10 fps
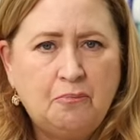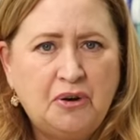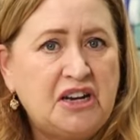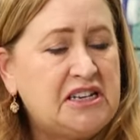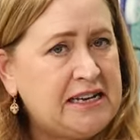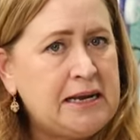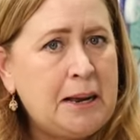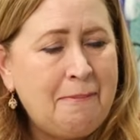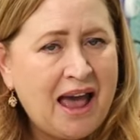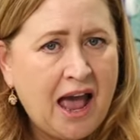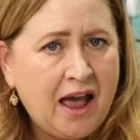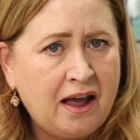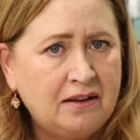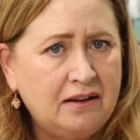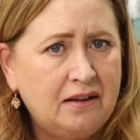put a tea
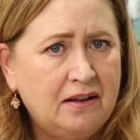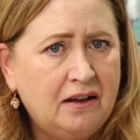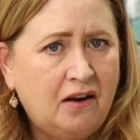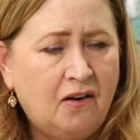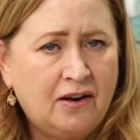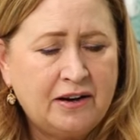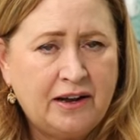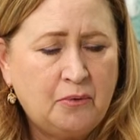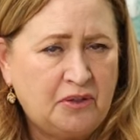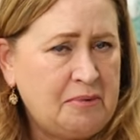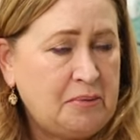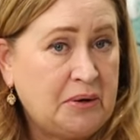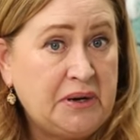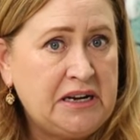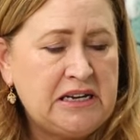bag on it with maybe
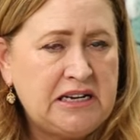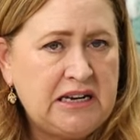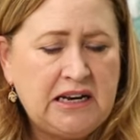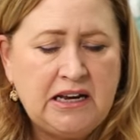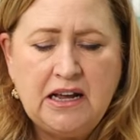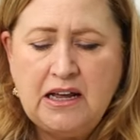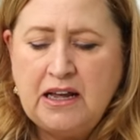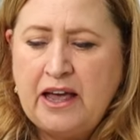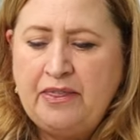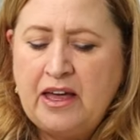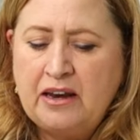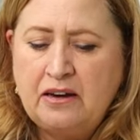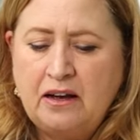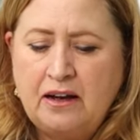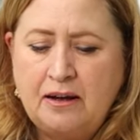green tea. And
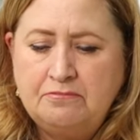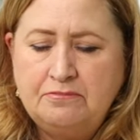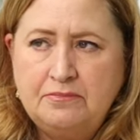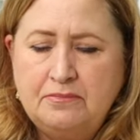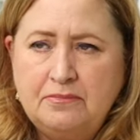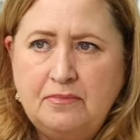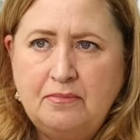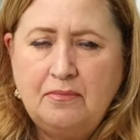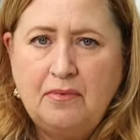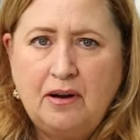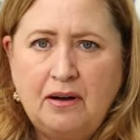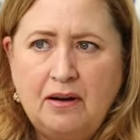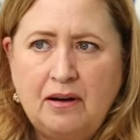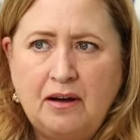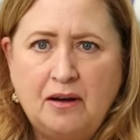then um,
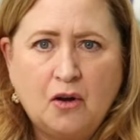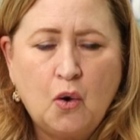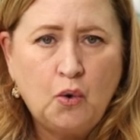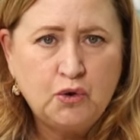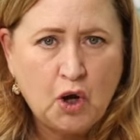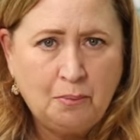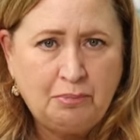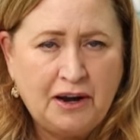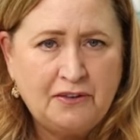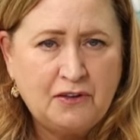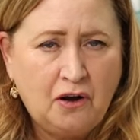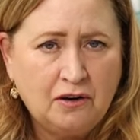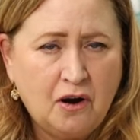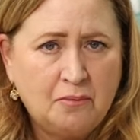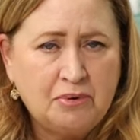cold compress,
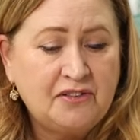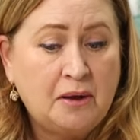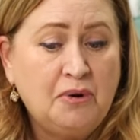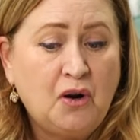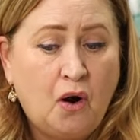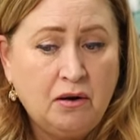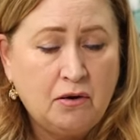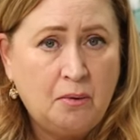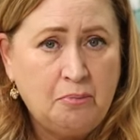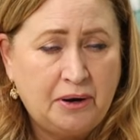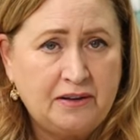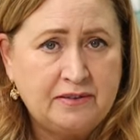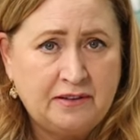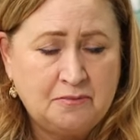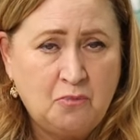hot compress. I put a hot
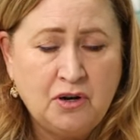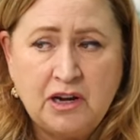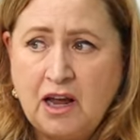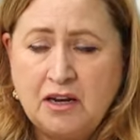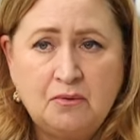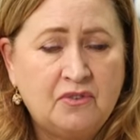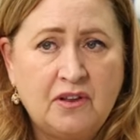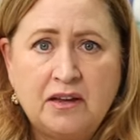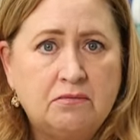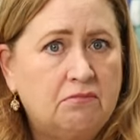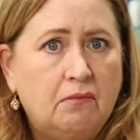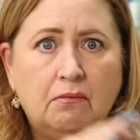compress this morning and it was like